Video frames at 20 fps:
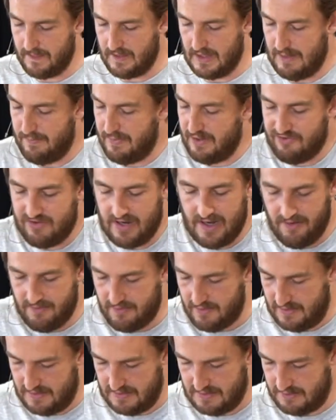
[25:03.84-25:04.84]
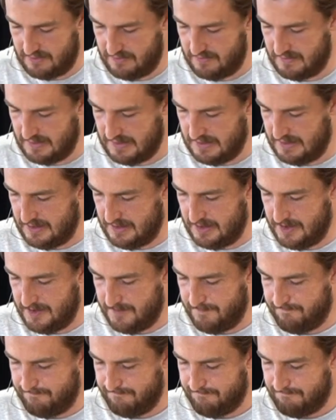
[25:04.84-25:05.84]
And be generous.
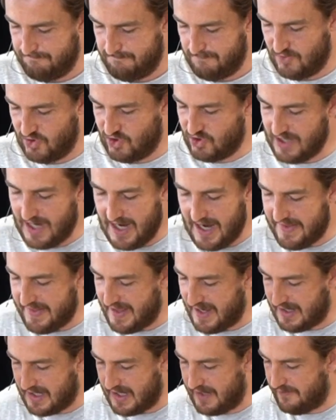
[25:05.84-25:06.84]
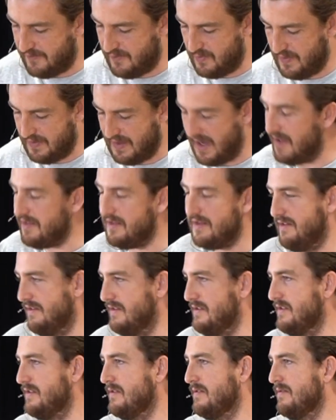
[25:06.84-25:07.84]
Share that gift with
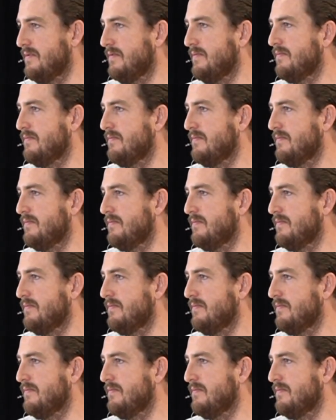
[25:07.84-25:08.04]
others.